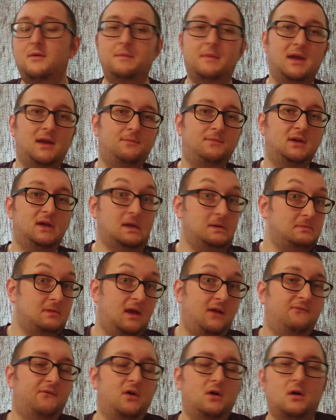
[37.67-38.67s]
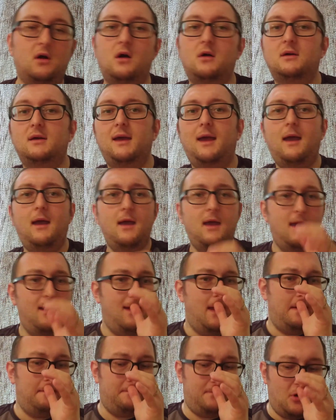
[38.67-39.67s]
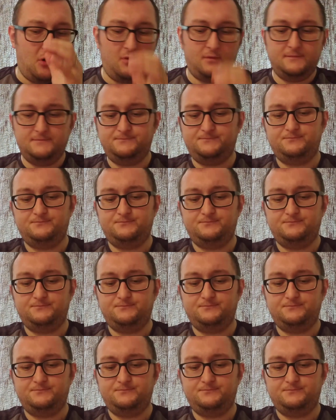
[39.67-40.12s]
maybe even longer. But